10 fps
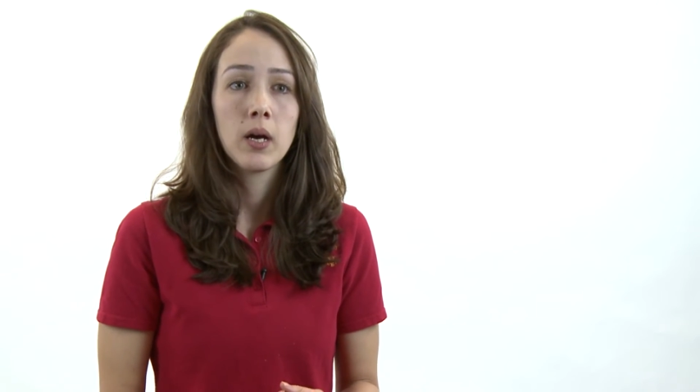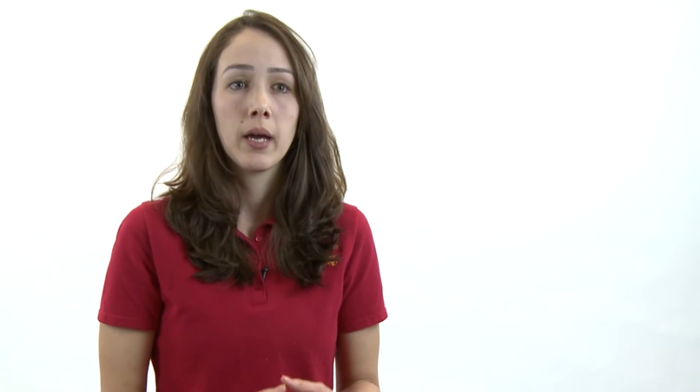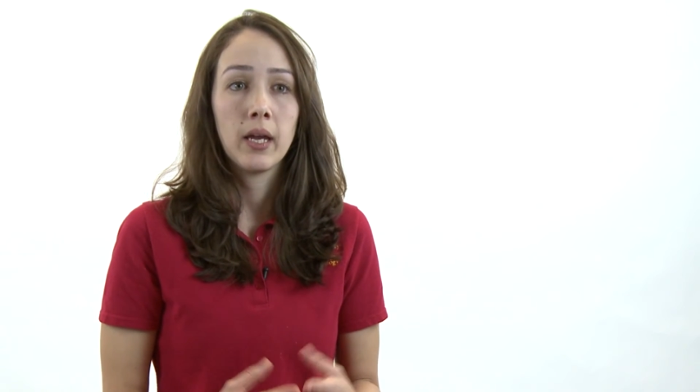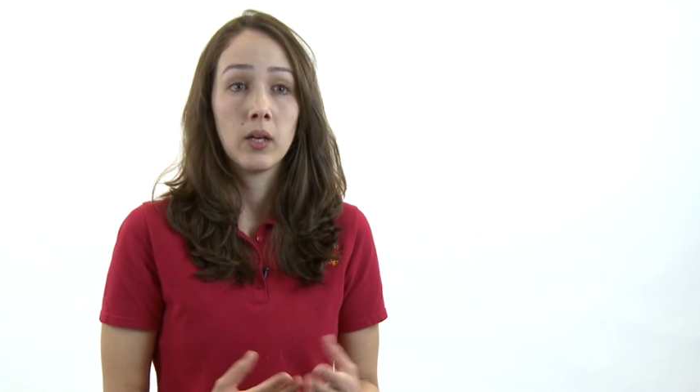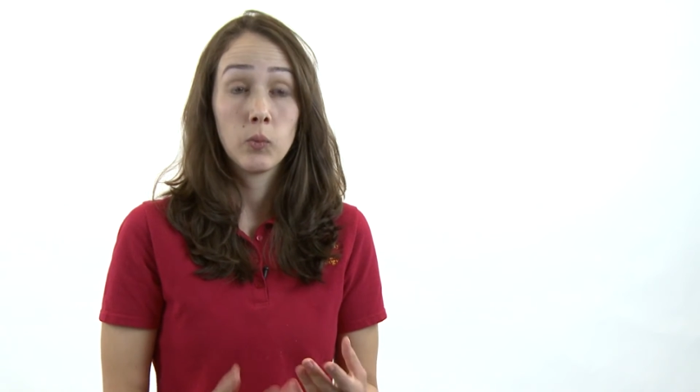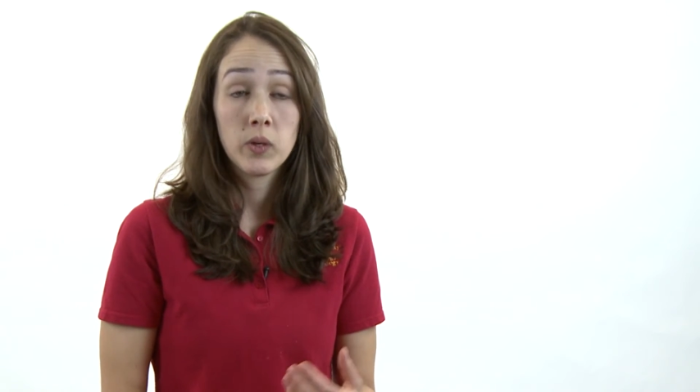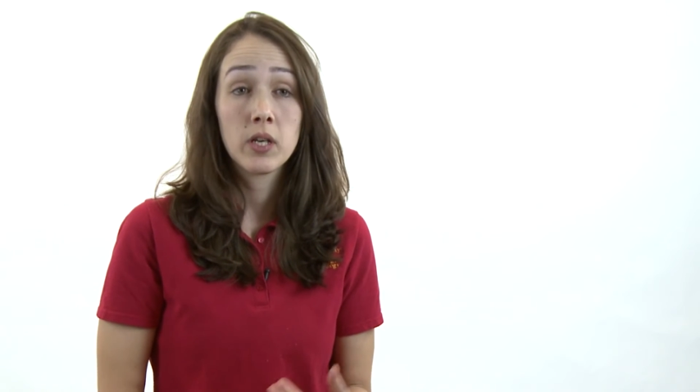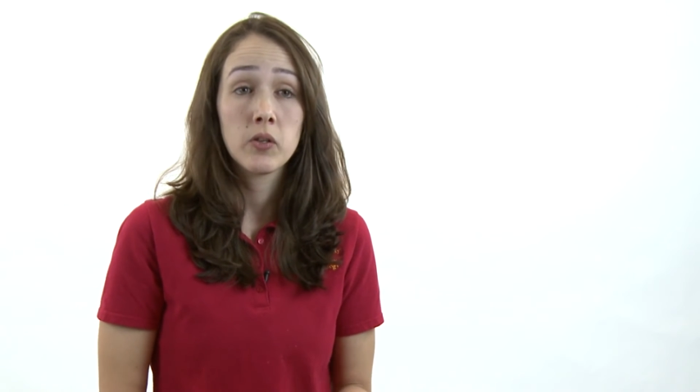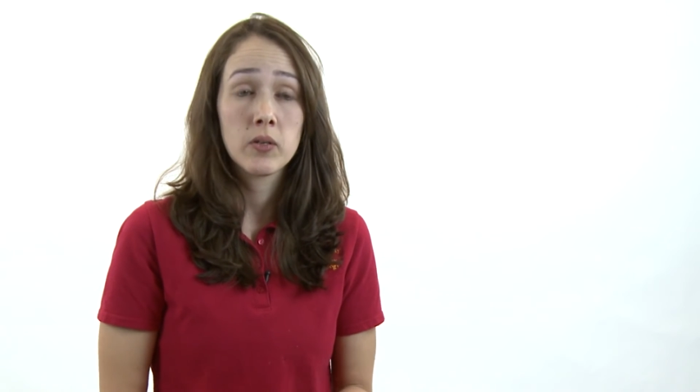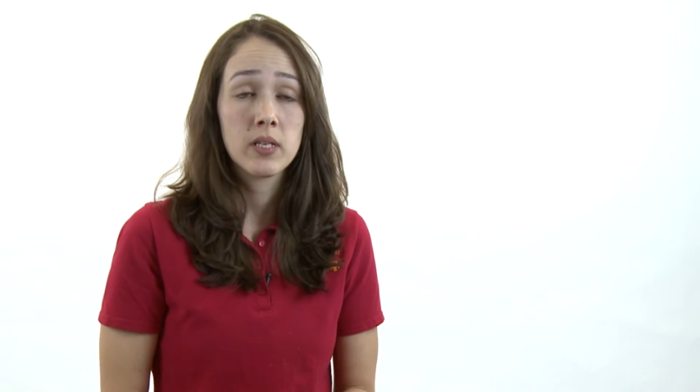And we are
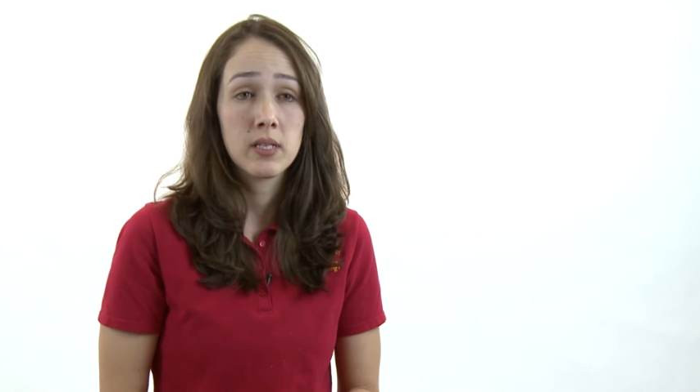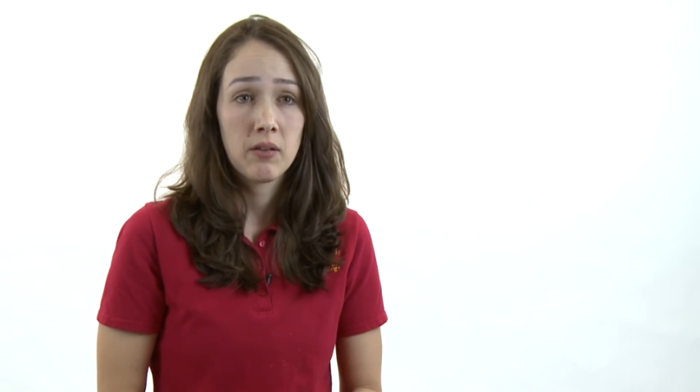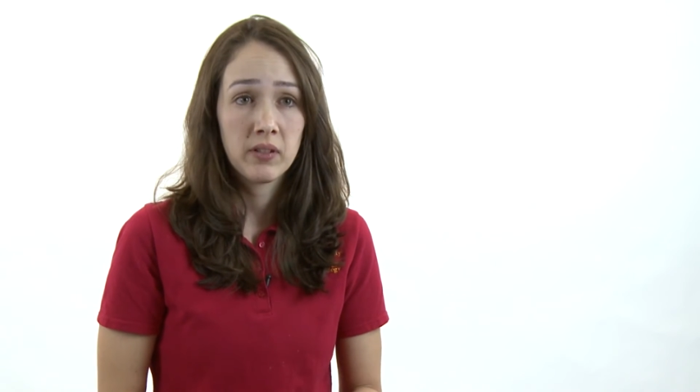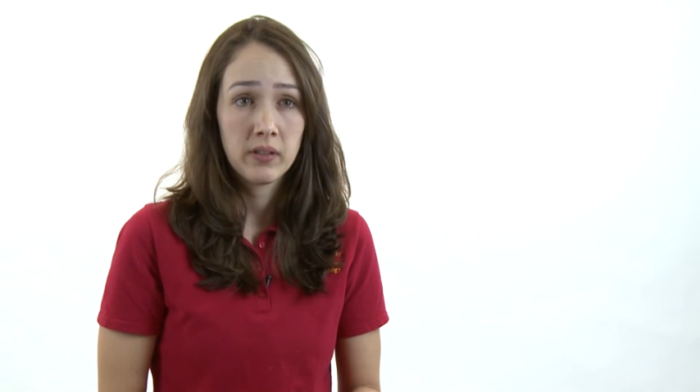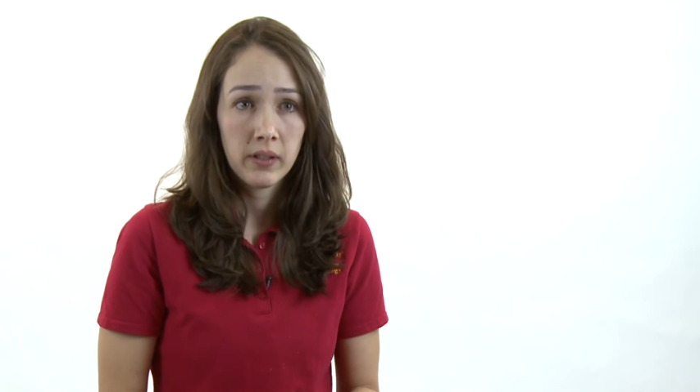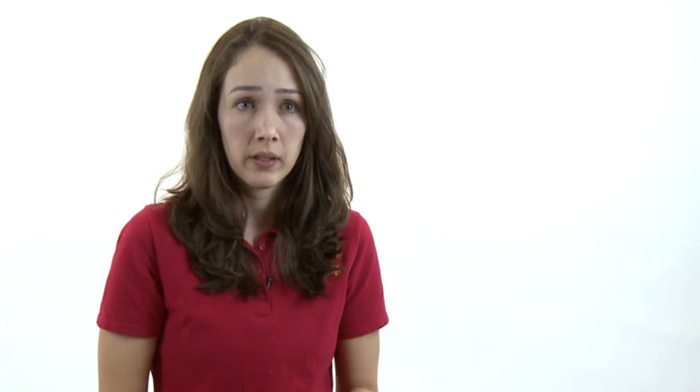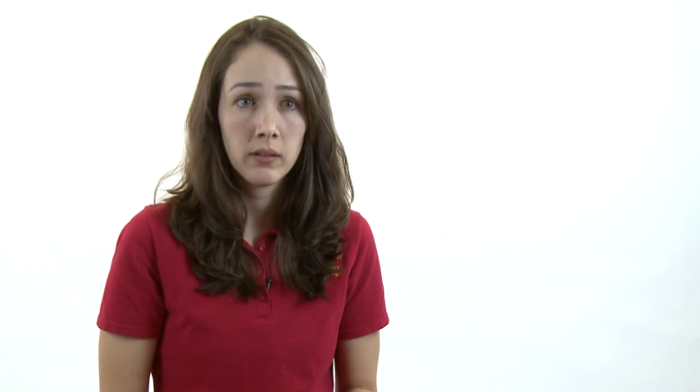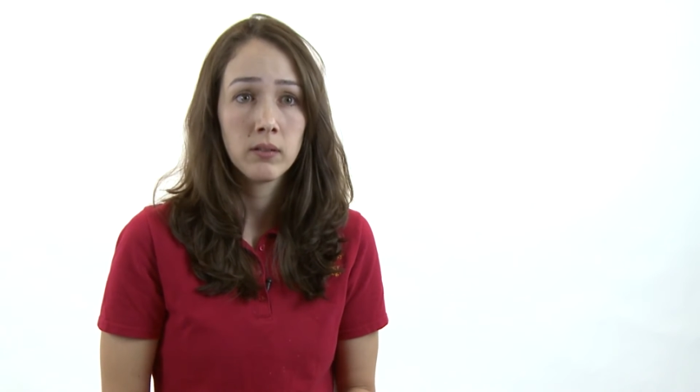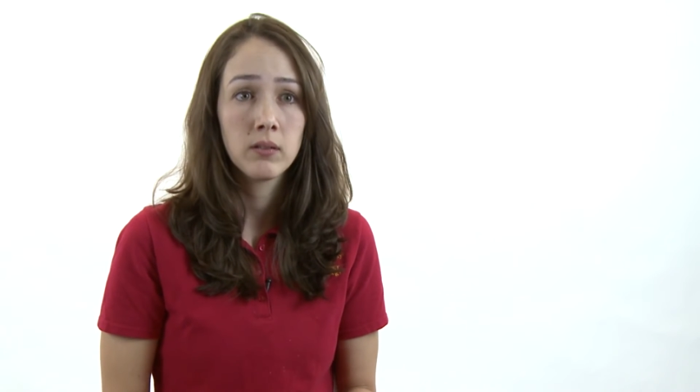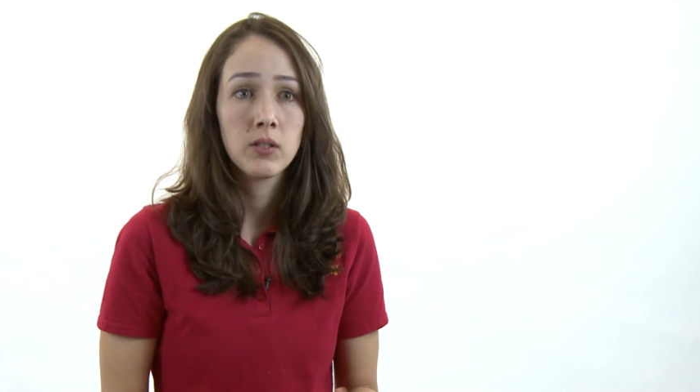using 17